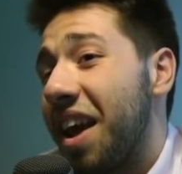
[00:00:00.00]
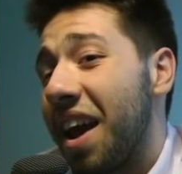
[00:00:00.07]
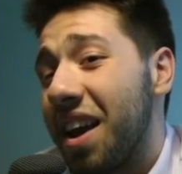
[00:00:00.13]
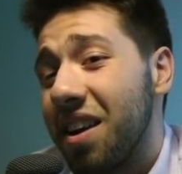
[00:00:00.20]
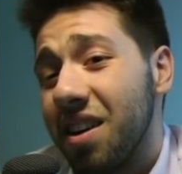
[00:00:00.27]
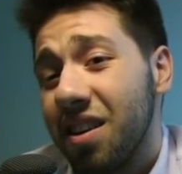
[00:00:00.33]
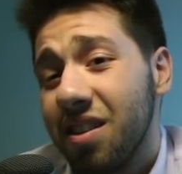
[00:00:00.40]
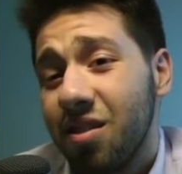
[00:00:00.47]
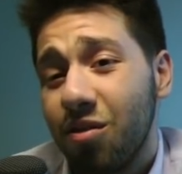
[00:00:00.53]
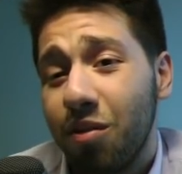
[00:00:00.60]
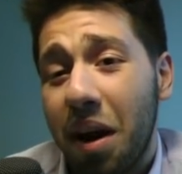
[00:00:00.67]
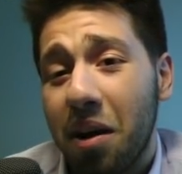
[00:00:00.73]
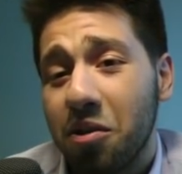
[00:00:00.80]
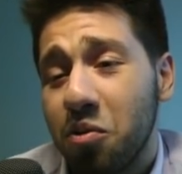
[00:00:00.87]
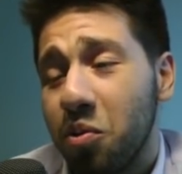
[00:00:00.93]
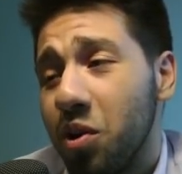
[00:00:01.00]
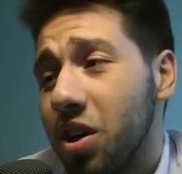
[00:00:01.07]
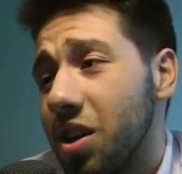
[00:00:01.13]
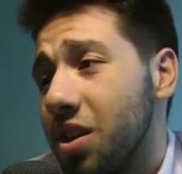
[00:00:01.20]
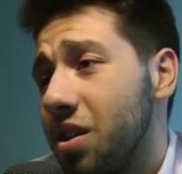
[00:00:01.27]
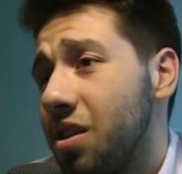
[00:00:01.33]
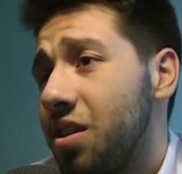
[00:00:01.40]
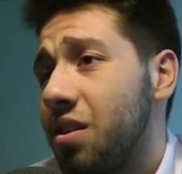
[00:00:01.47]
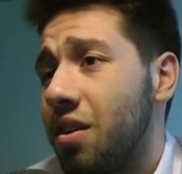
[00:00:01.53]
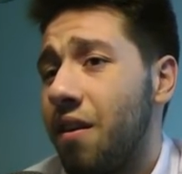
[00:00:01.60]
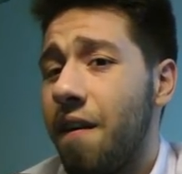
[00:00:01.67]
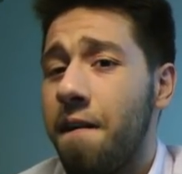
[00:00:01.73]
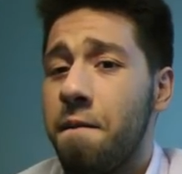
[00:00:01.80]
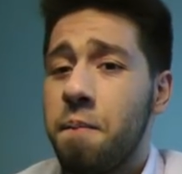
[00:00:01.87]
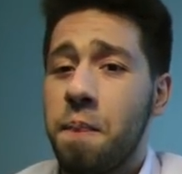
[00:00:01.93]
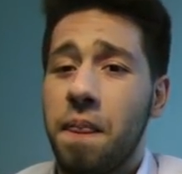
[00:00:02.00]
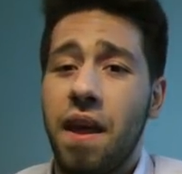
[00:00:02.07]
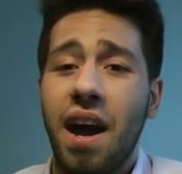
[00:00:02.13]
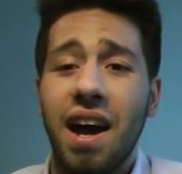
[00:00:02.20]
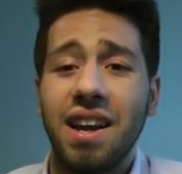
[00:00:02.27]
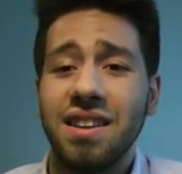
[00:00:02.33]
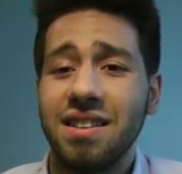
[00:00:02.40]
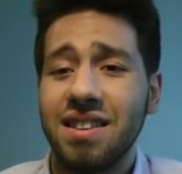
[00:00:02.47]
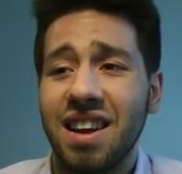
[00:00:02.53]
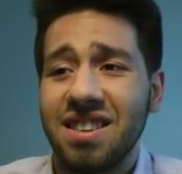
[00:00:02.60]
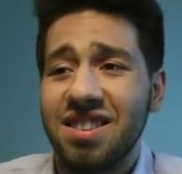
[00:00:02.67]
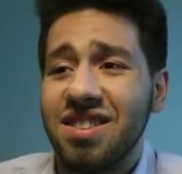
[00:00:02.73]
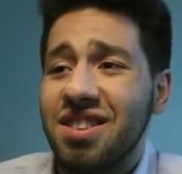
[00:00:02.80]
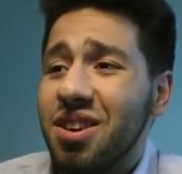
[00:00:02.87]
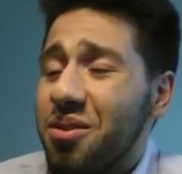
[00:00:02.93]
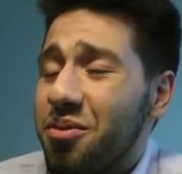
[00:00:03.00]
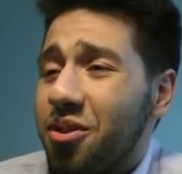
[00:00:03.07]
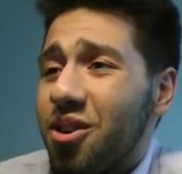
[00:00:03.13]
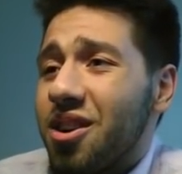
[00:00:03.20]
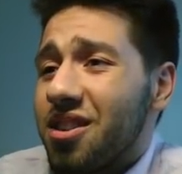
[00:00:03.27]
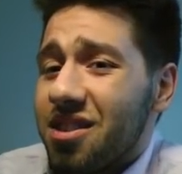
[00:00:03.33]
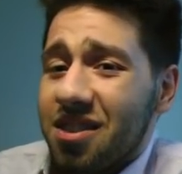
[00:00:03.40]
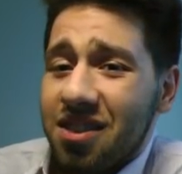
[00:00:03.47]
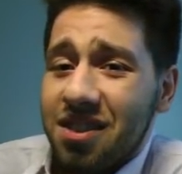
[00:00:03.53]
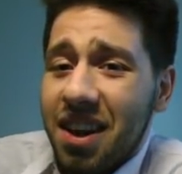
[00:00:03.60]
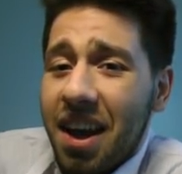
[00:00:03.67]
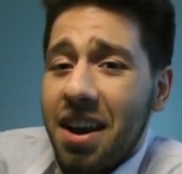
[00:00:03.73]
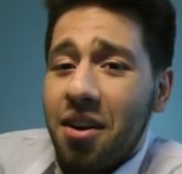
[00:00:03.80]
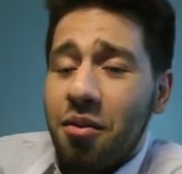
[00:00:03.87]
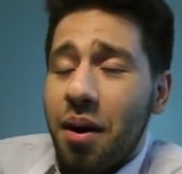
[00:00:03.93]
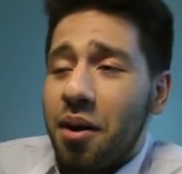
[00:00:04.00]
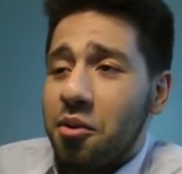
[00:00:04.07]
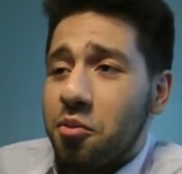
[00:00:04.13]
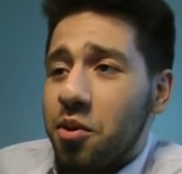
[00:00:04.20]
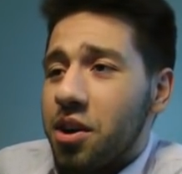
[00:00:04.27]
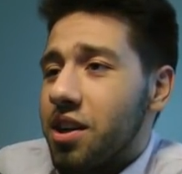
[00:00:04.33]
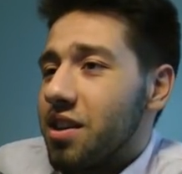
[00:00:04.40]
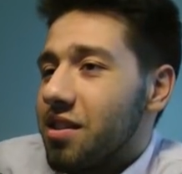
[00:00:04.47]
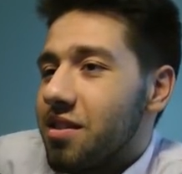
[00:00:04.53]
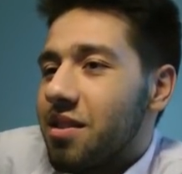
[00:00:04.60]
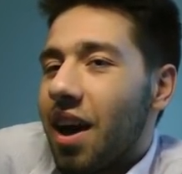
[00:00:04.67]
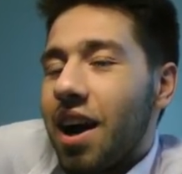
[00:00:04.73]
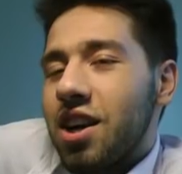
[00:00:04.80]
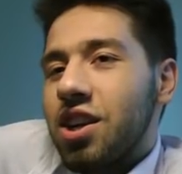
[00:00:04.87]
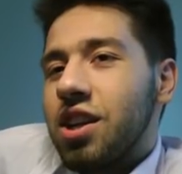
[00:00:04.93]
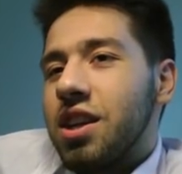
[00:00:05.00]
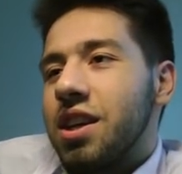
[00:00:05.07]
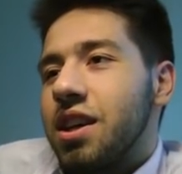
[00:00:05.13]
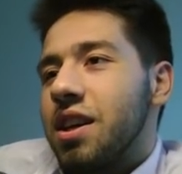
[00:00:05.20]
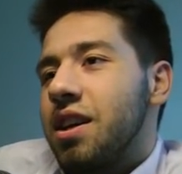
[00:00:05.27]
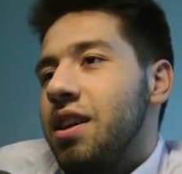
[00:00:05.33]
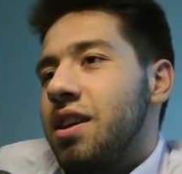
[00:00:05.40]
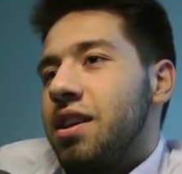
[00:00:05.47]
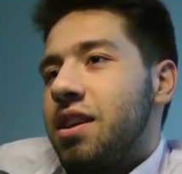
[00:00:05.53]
Dana round 1, and that's just good for us. Dana round 1 is actually